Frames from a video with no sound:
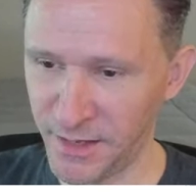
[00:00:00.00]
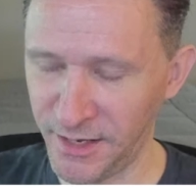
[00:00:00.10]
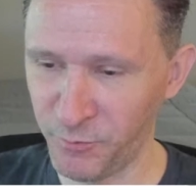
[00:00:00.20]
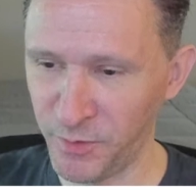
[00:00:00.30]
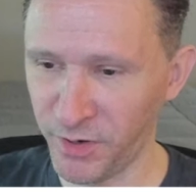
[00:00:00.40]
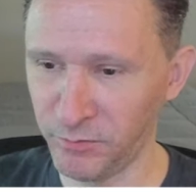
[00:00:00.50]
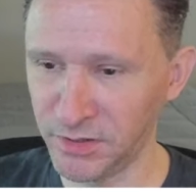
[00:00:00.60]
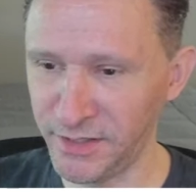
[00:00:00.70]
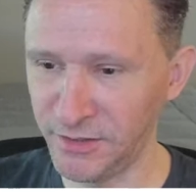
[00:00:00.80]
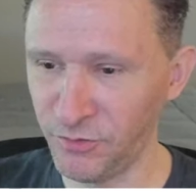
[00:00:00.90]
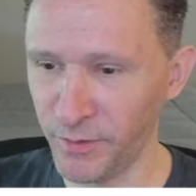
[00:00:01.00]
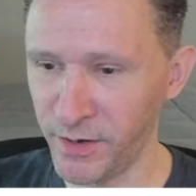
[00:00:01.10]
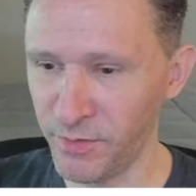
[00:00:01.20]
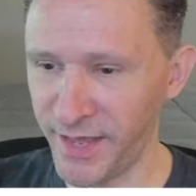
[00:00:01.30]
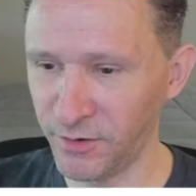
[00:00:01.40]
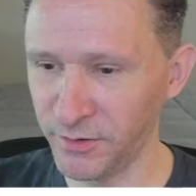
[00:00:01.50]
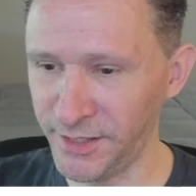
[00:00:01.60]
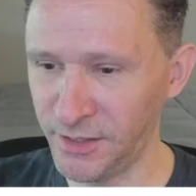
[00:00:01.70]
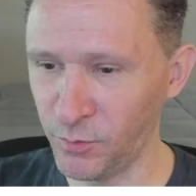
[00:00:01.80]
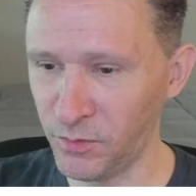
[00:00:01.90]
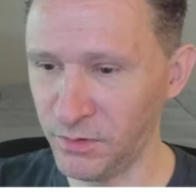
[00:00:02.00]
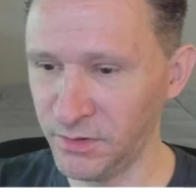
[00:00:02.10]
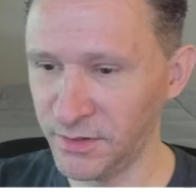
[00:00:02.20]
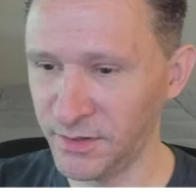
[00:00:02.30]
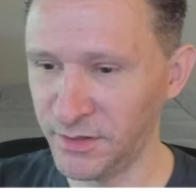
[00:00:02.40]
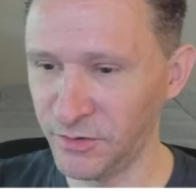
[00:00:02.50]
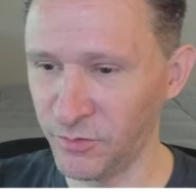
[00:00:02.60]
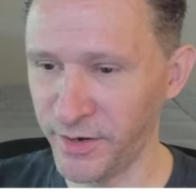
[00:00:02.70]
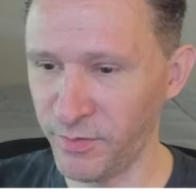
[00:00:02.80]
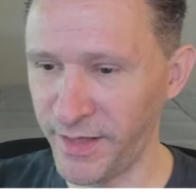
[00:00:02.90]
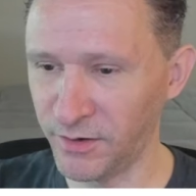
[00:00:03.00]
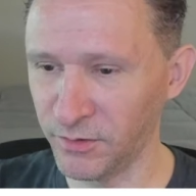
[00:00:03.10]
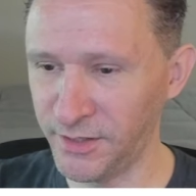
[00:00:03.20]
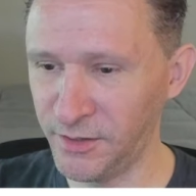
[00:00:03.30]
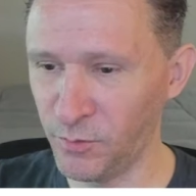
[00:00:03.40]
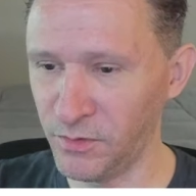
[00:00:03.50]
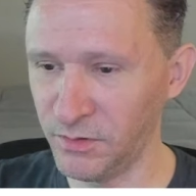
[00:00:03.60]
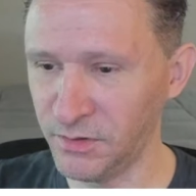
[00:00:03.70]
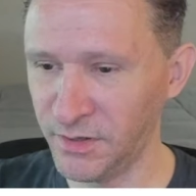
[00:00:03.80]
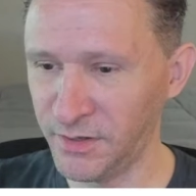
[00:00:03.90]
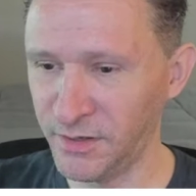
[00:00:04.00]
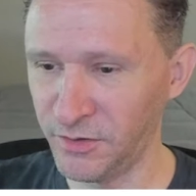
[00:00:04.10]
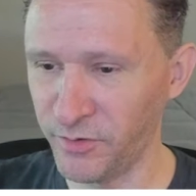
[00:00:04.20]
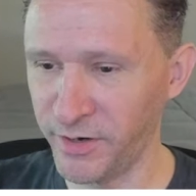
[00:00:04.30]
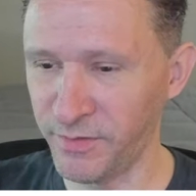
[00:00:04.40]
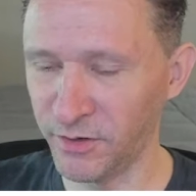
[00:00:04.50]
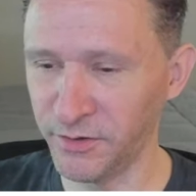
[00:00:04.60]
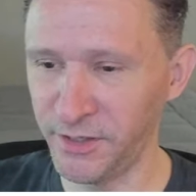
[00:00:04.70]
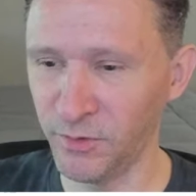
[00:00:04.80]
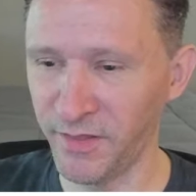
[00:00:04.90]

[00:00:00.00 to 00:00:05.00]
and we probably need greater than or equal, greater than or equal, greater than or equal.